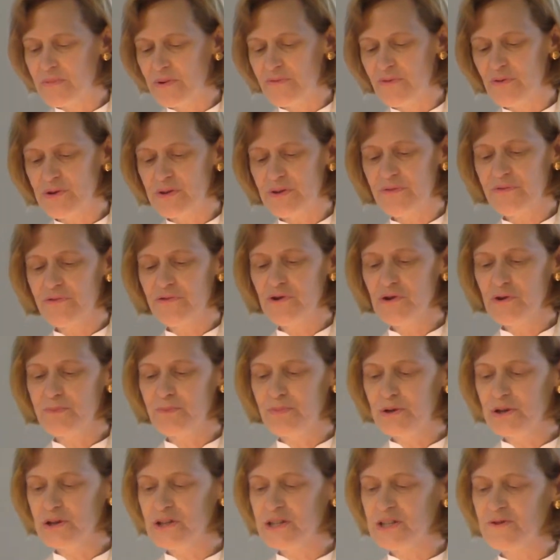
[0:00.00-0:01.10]
before the fruit
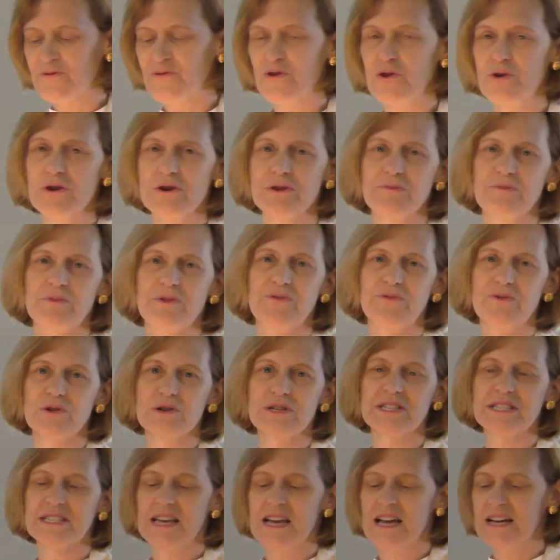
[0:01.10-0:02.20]
pushes forth, before
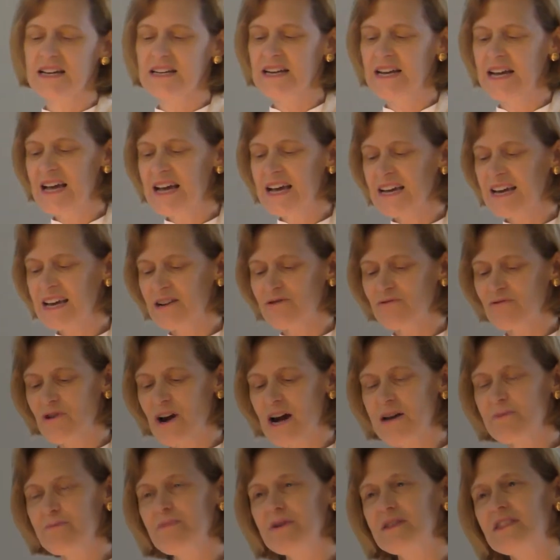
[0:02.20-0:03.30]
sun can
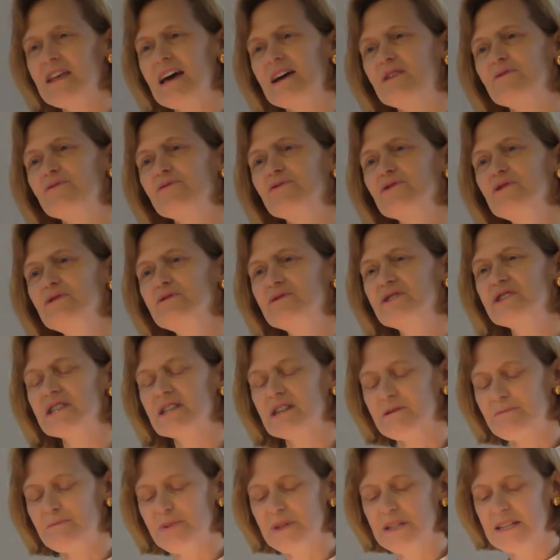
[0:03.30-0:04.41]
ripen that fruit to
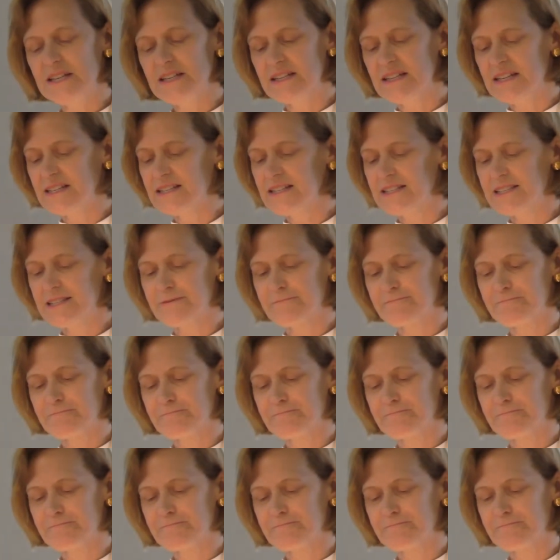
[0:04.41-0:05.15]
completeness.